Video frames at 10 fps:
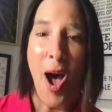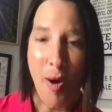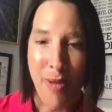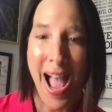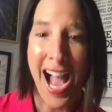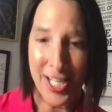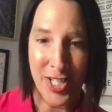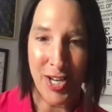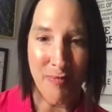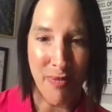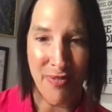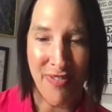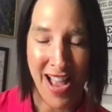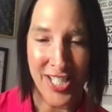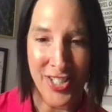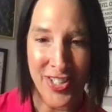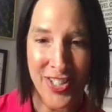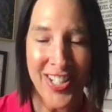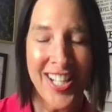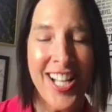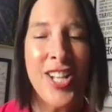a passionate professional.